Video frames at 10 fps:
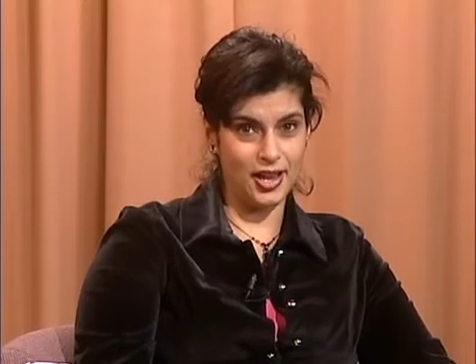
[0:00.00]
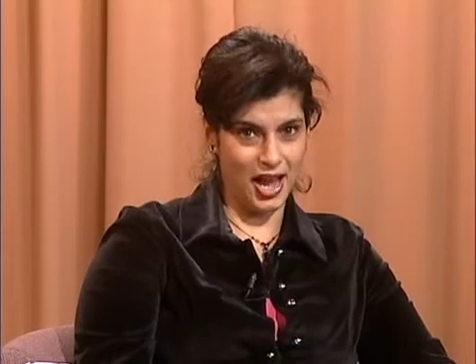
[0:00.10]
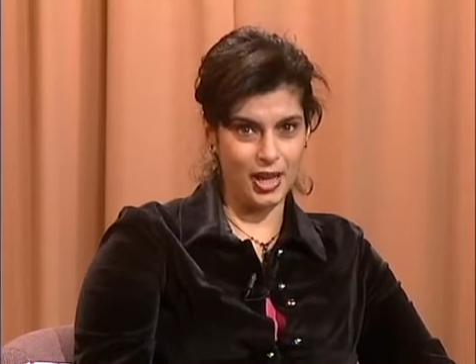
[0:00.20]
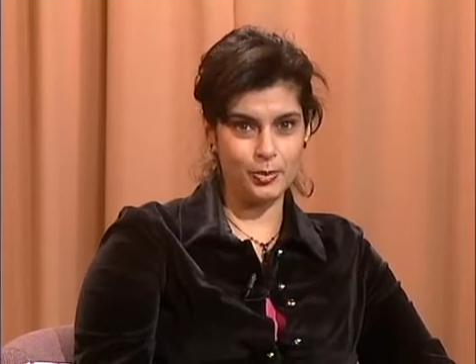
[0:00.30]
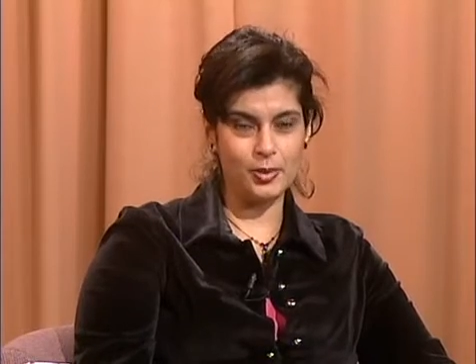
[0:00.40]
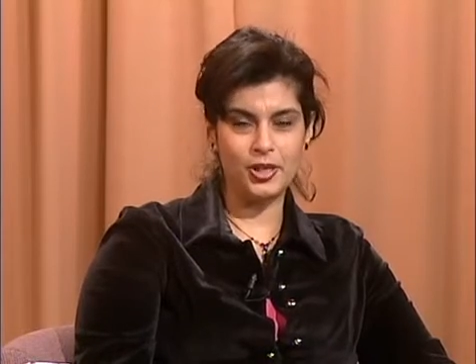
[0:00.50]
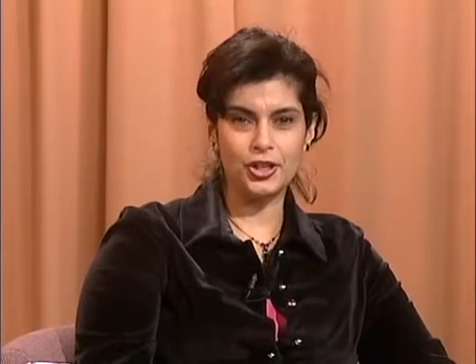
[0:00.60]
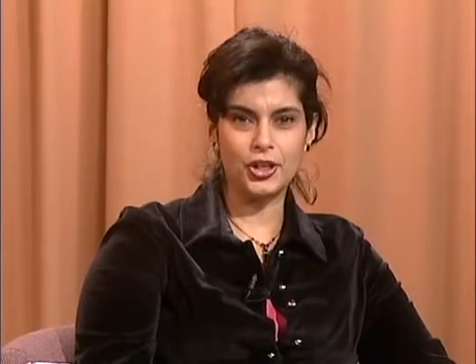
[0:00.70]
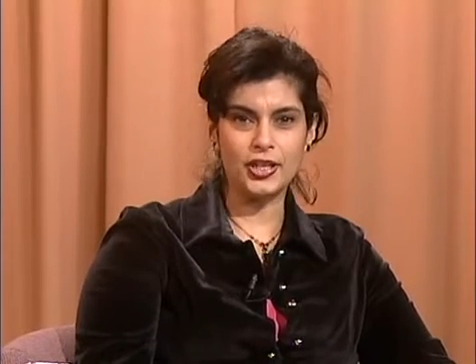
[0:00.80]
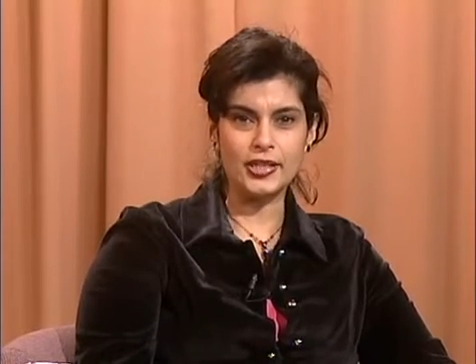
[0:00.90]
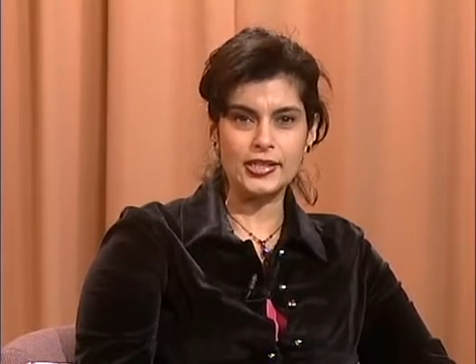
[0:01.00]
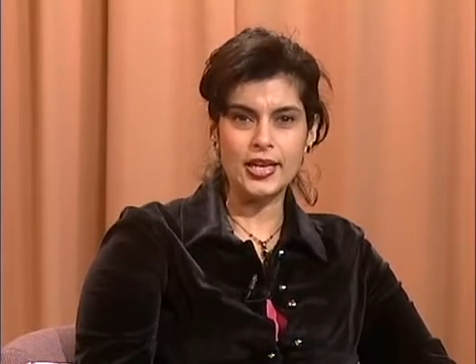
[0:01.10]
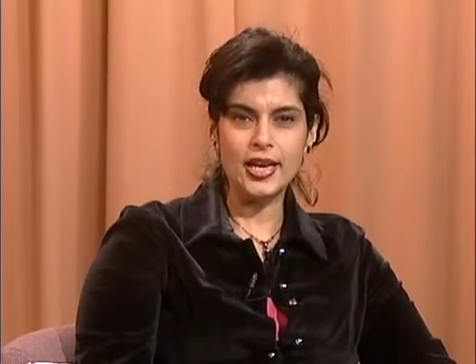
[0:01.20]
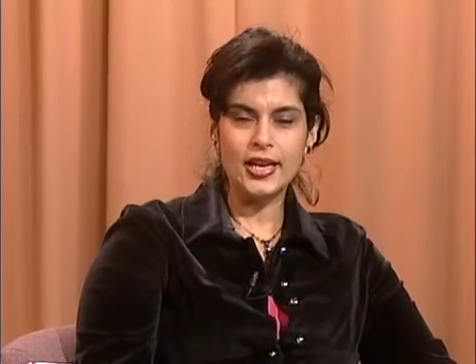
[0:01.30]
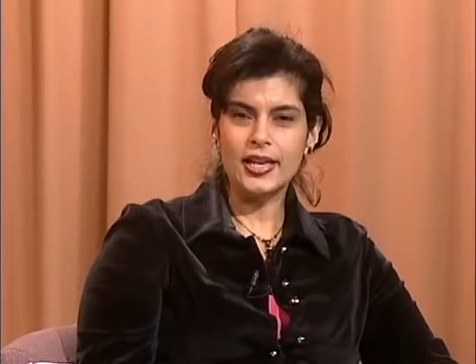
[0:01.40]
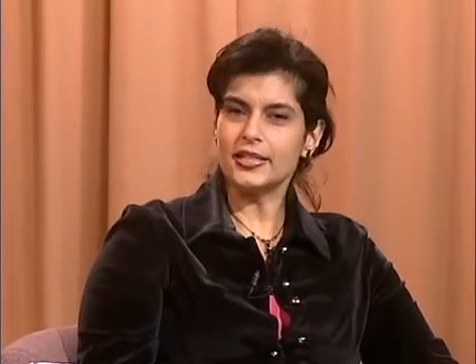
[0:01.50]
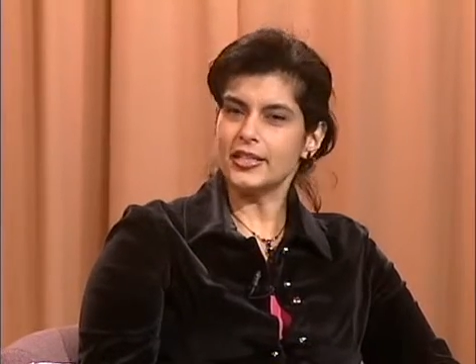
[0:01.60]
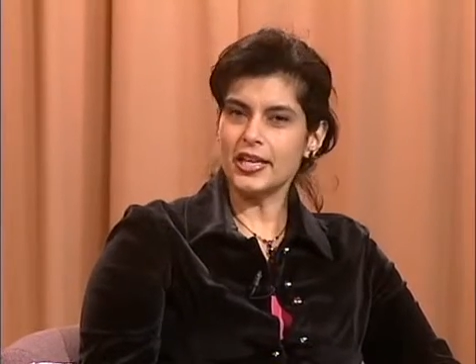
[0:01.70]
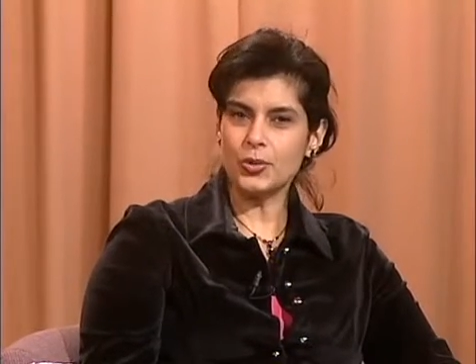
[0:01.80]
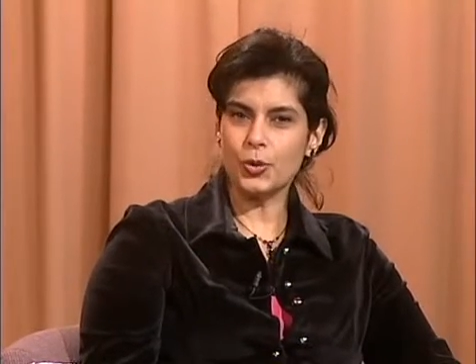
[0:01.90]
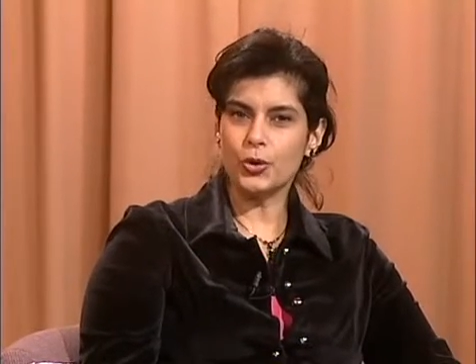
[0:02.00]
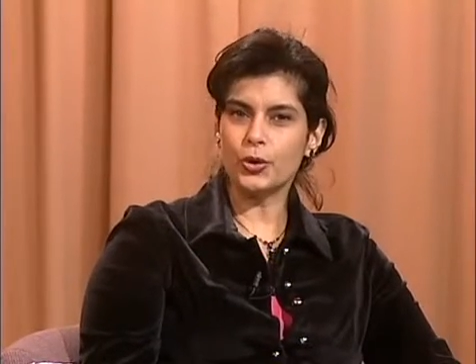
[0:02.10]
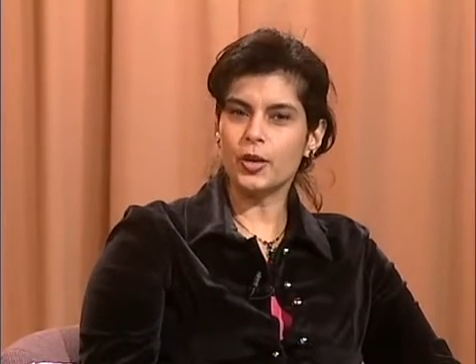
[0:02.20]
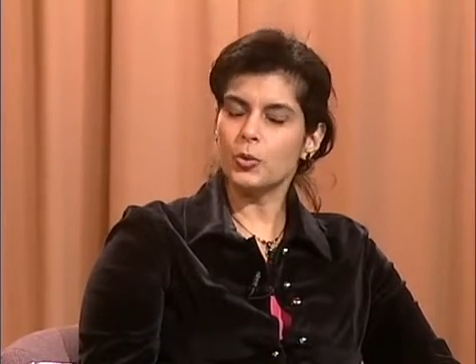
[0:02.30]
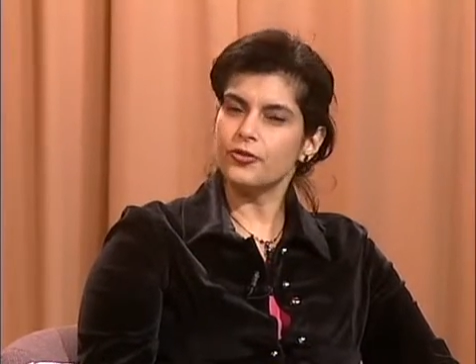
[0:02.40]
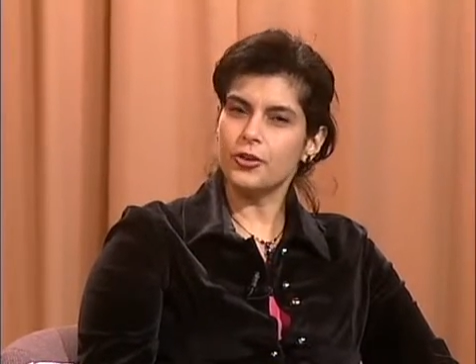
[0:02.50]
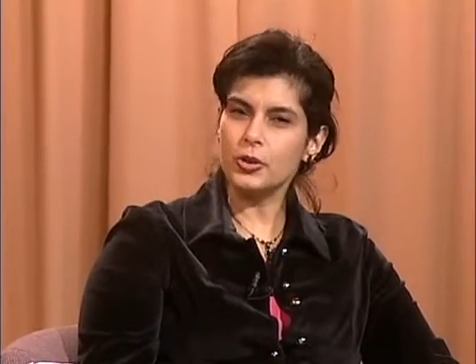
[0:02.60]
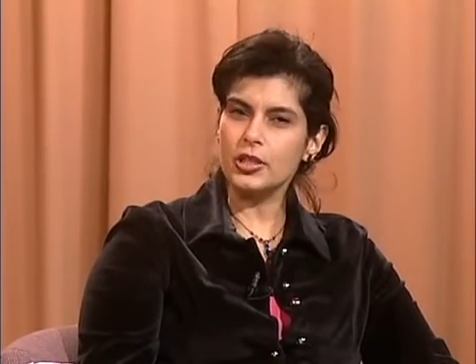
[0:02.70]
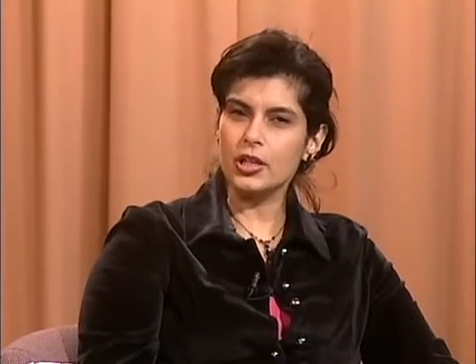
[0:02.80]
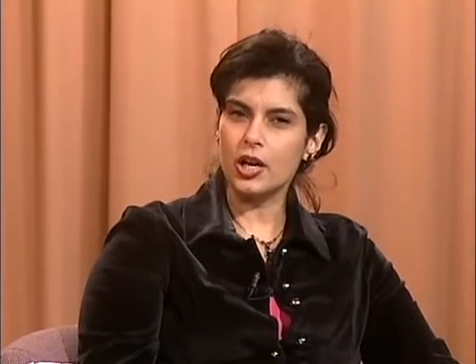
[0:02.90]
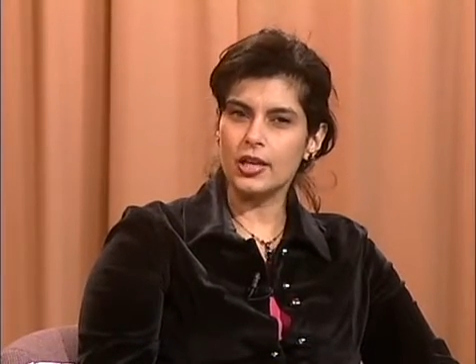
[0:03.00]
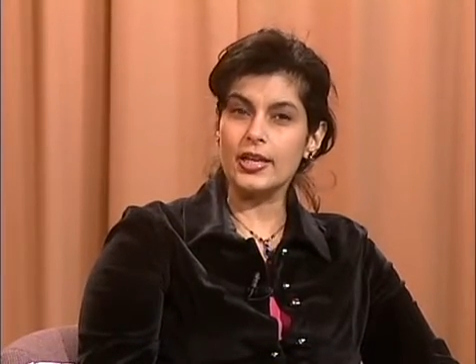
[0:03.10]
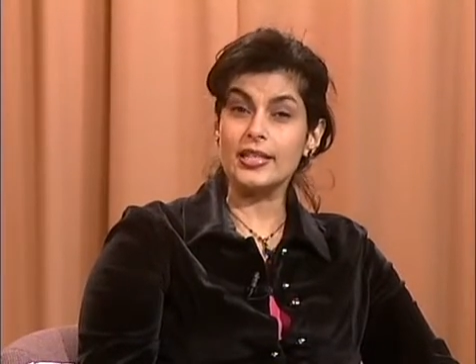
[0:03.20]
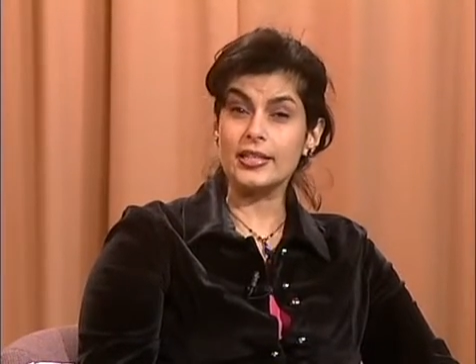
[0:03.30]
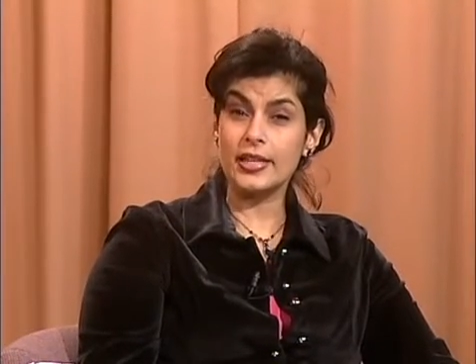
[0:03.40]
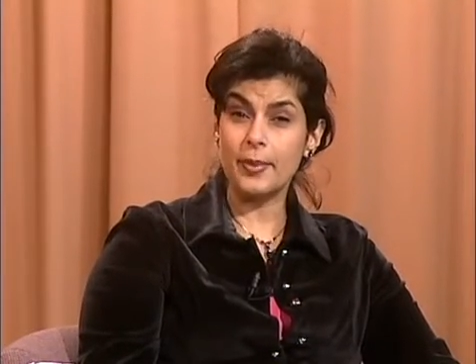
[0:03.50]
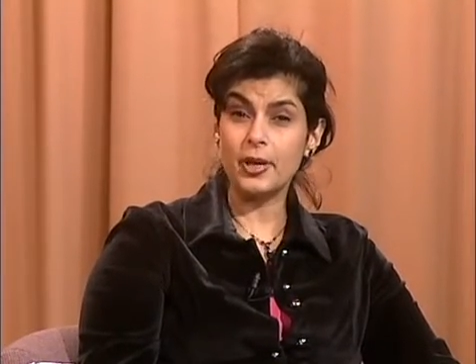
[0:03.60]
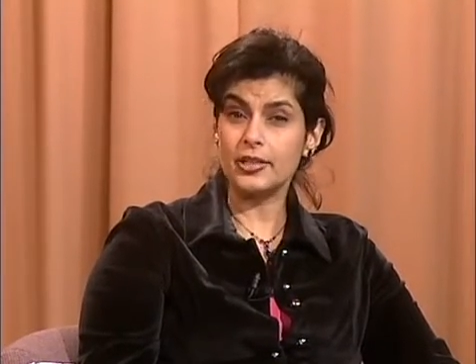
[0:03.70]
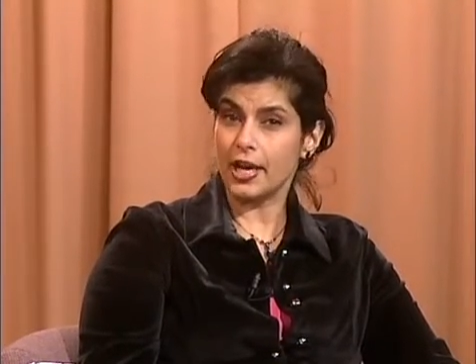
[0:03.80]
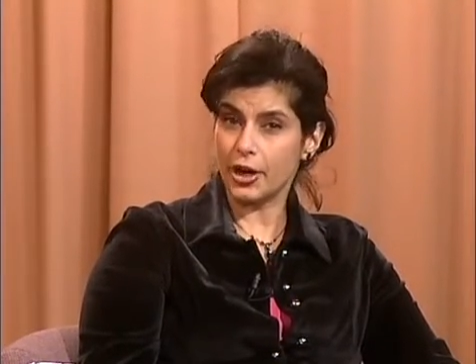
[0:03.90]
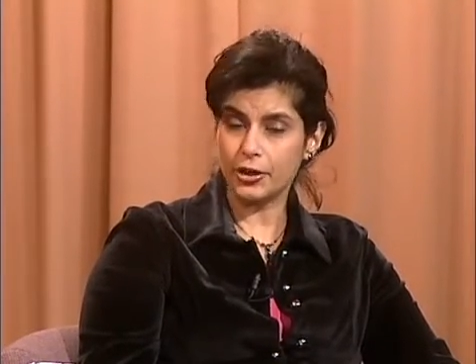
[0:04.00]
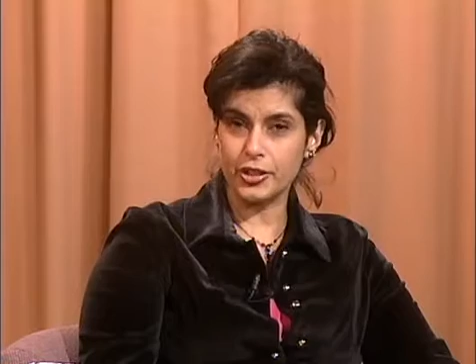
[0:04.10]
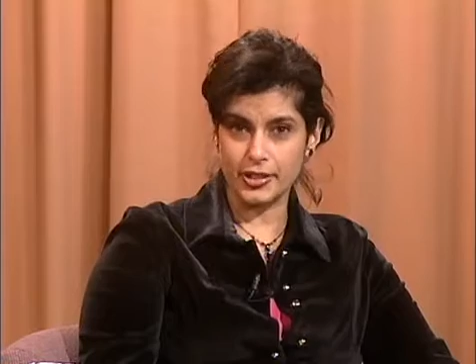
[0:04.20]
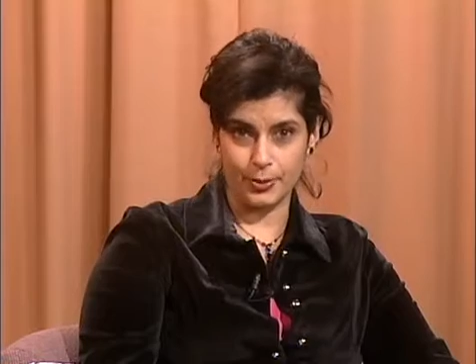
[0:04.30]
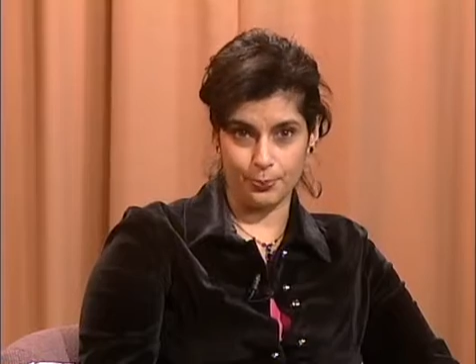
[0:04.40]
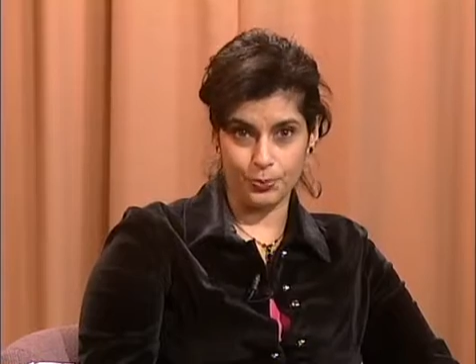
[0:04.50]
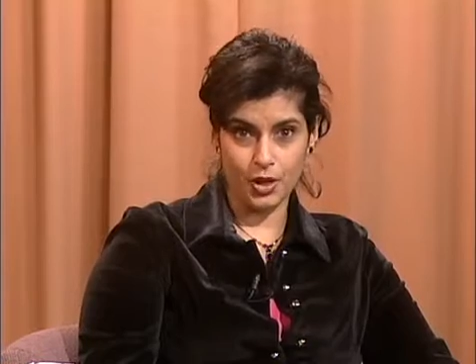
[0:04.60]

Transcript: I'm Geerges. In today's program, we focus on Islamic terrorism,